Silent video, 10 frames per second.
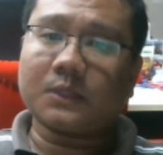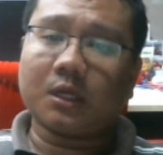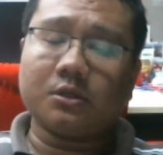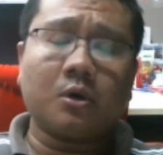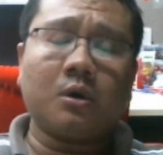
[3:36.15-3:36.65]

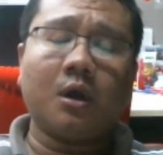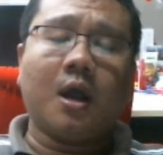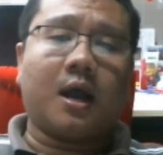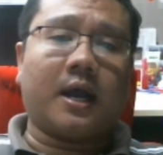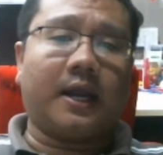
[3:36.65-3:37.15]
So
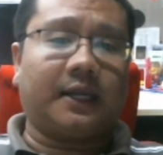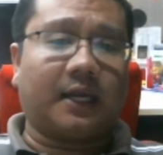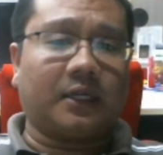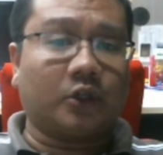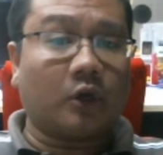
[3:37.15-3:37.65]
I
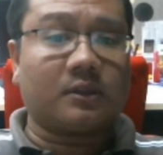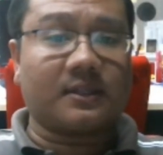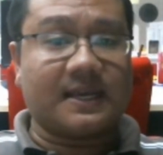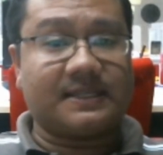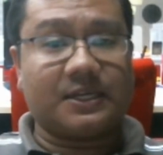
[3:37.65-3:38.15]
got
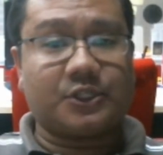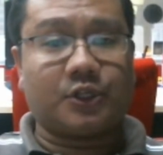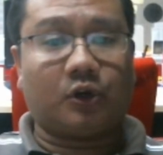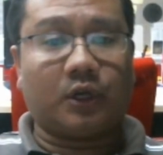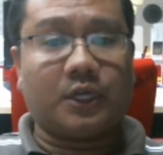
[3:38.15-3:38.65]
the essential
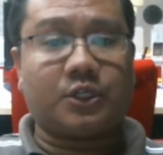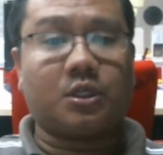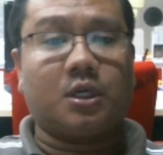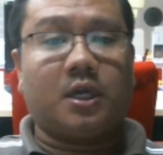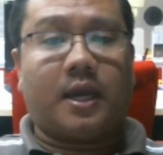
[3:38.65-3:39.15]
knowledge
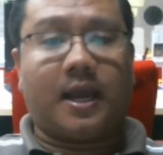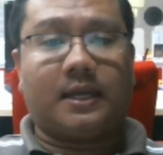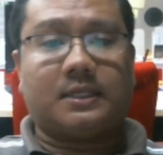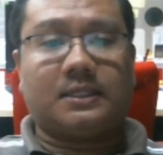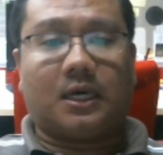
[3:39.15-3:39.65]

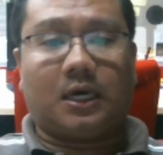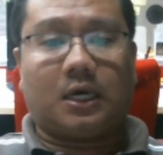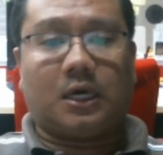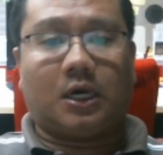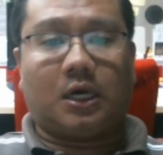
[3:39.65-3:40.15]
and
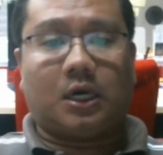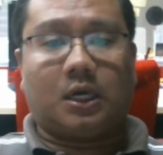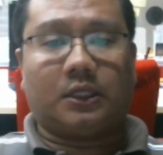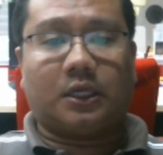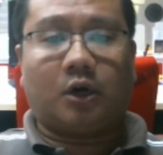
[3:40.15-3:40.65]

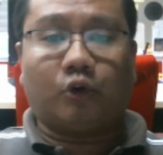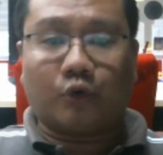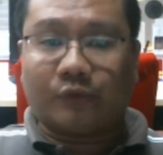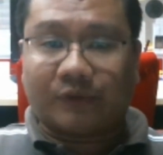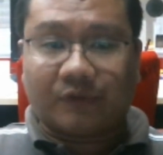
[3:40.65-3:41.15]
the
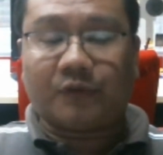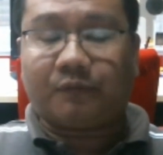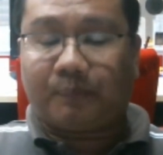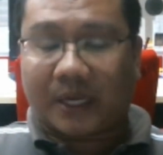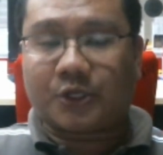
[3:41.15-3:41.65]
overview
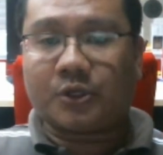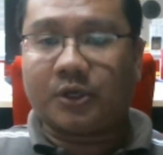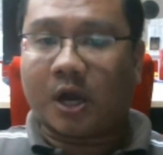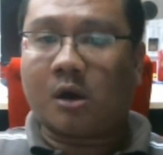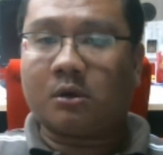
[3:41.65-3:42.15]
picture
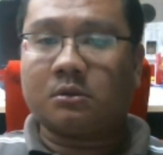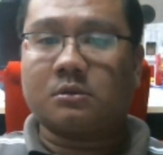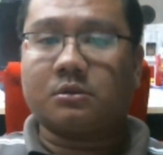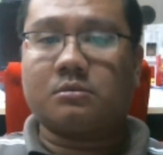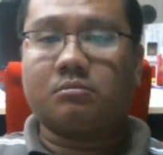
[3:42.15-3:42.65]
now.
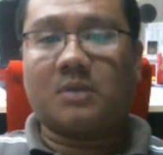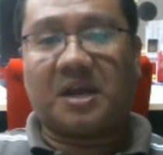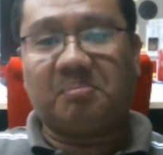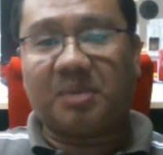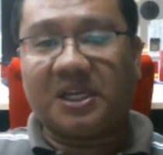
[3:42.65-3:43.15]

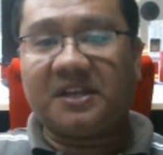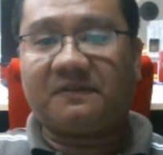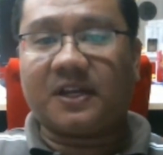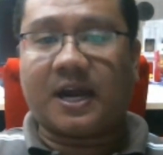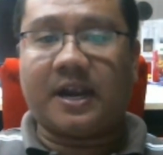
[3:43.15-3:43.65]
I believe
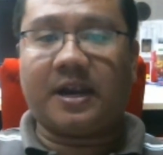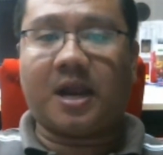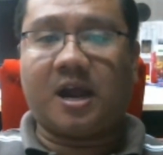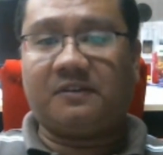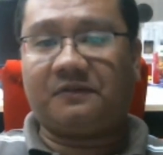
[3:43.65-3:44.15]
that I
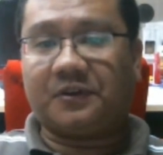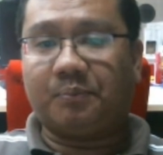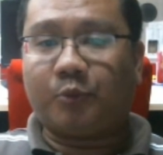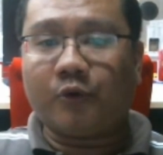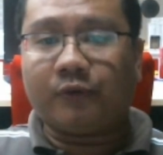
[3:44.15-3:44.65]
have
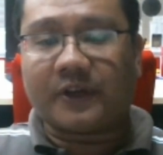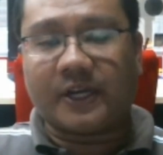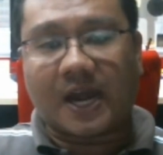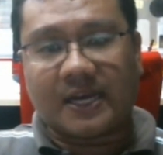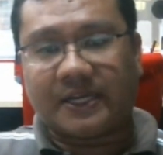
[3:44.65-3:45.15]
improved
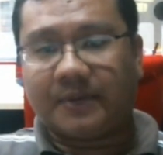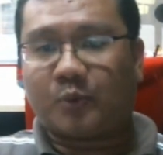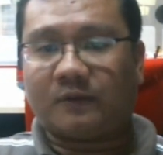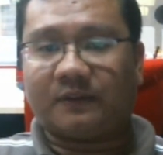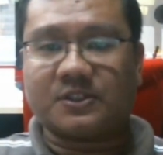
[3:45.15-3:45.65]
in ID
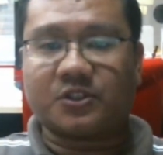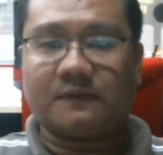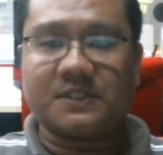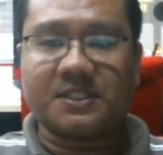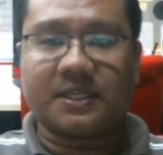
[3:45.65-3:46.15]
problem
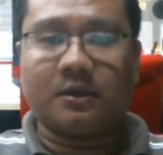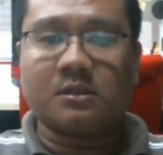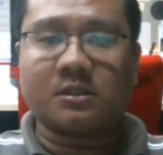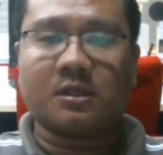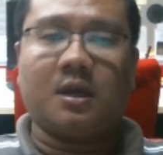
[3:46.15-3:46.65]
solving
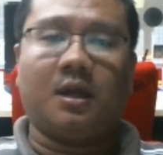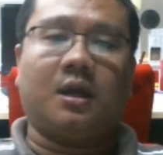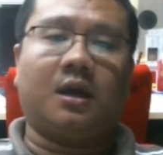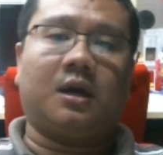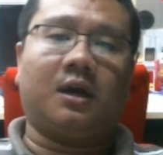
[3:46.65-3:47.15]
skills
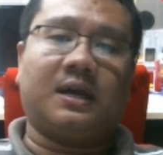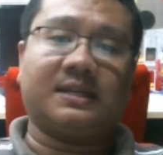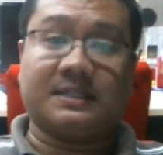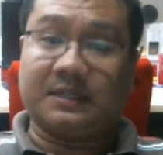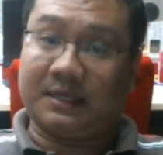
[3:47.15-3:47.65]

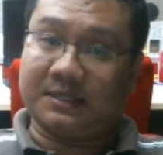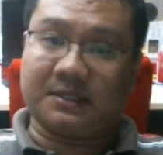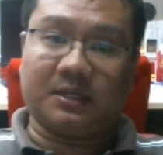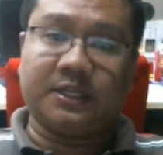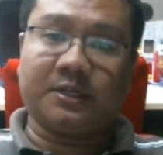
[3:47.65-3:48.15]
as a
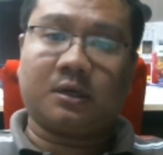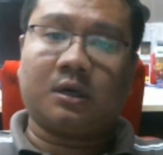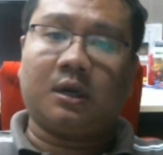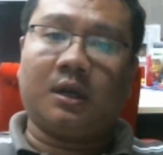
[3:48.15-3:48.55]
leader,